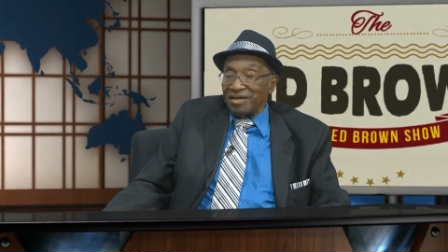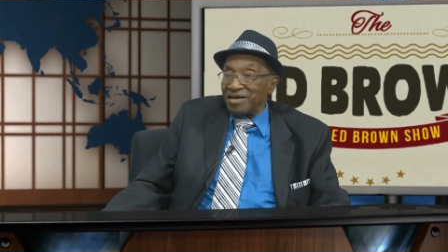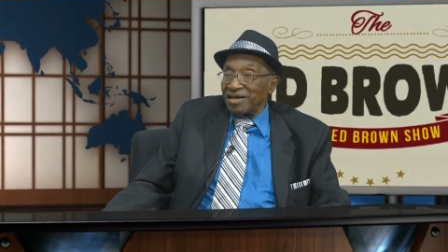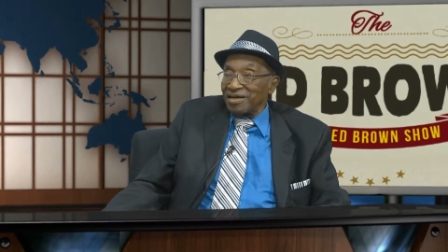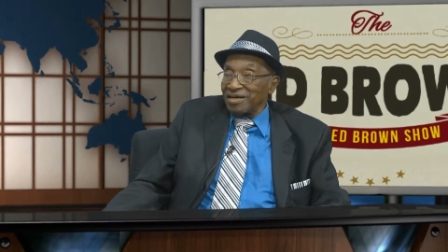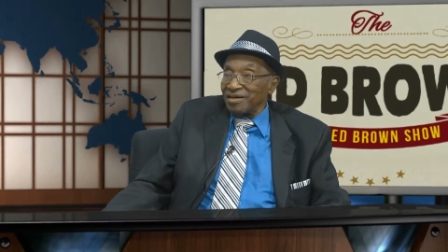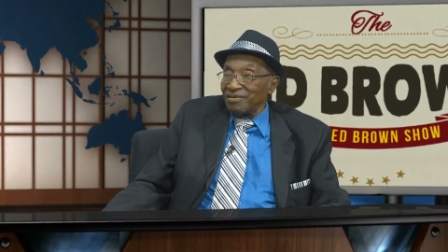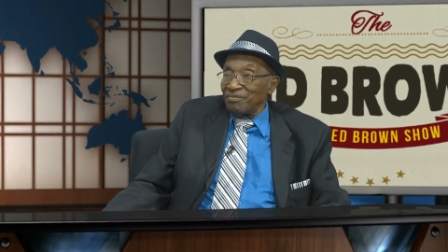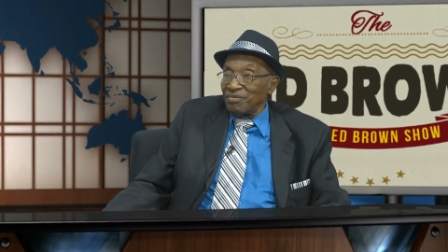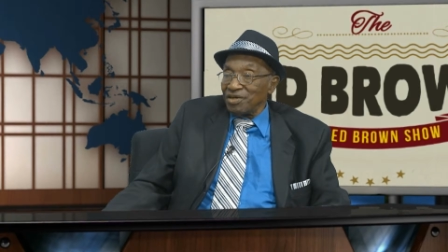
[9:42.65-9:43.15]
I'll
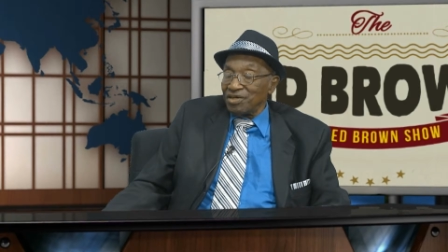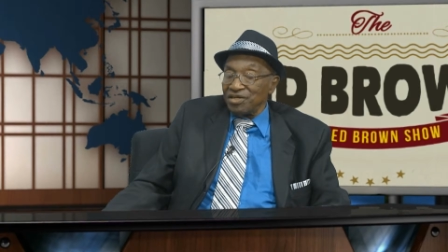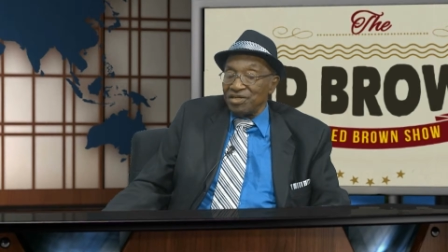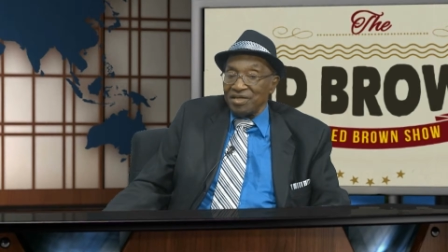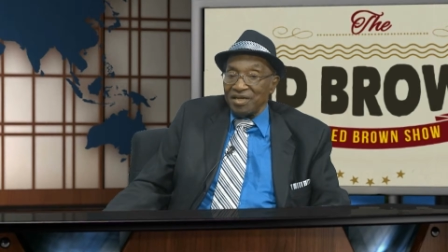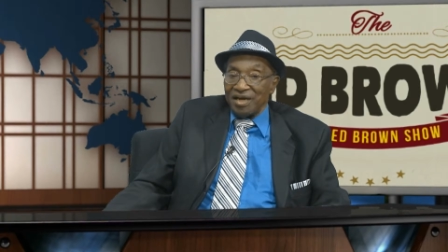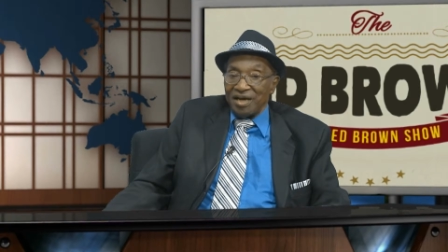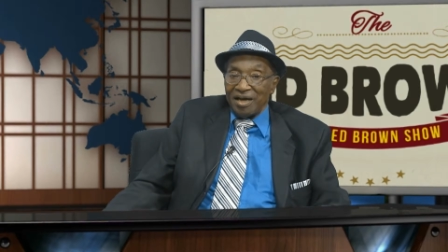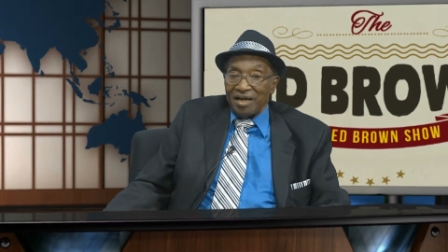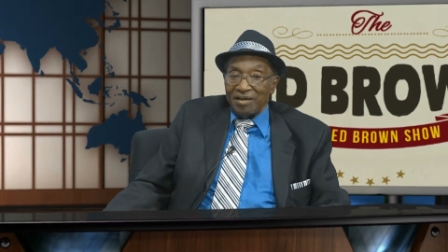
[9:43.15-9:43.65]
give me a
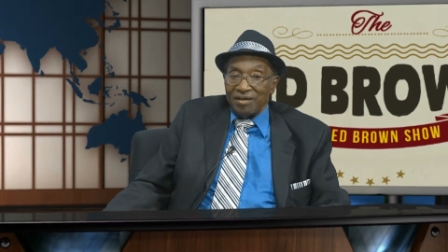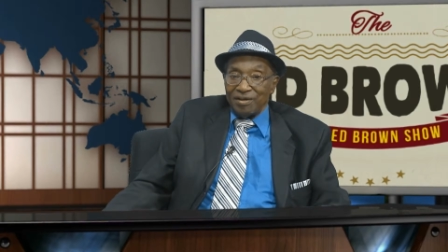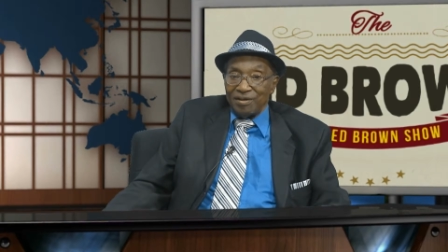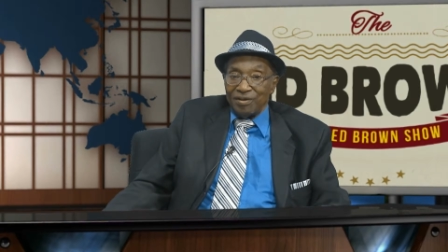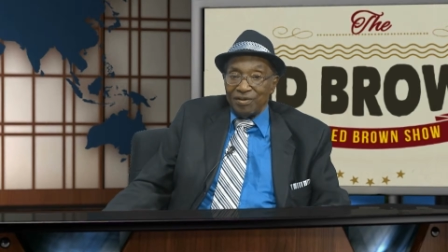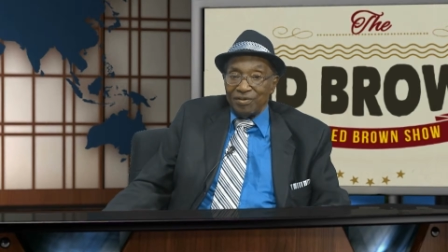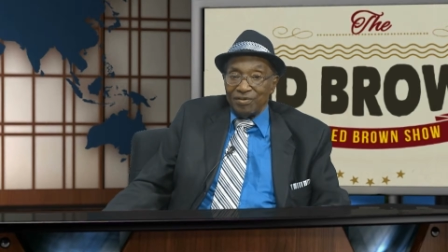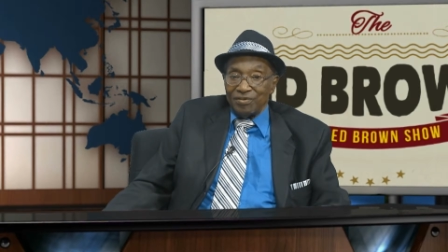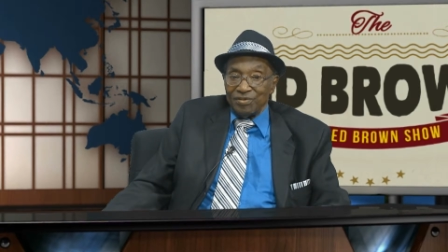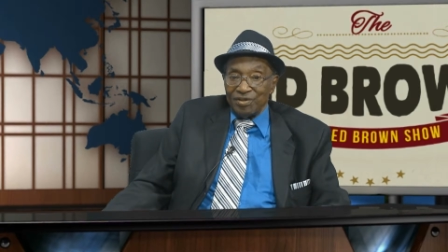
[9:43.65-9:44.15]
GI
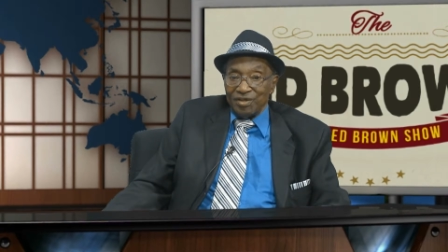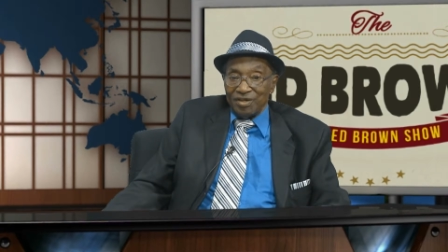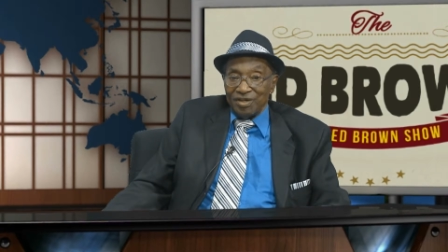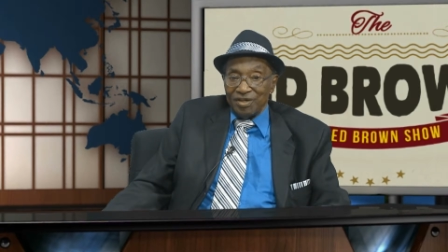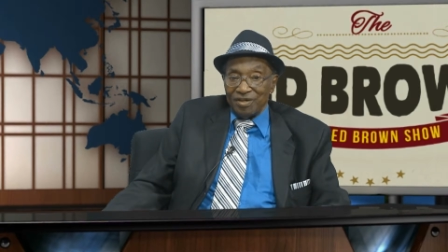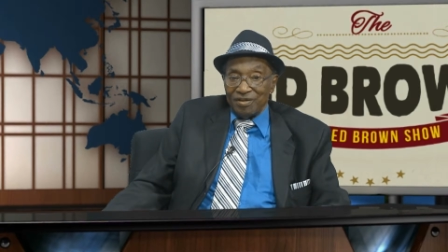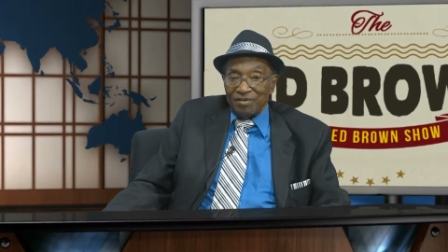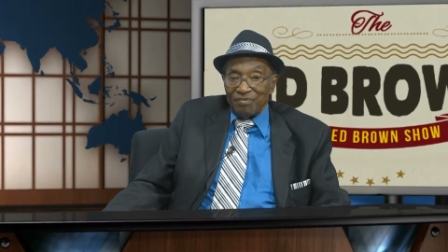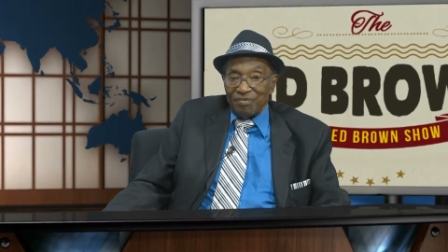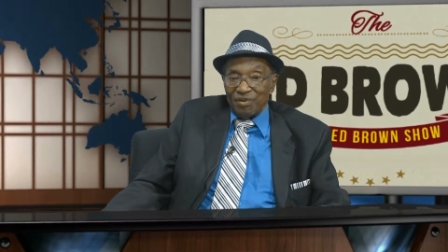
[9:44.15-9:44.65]
loan, you know.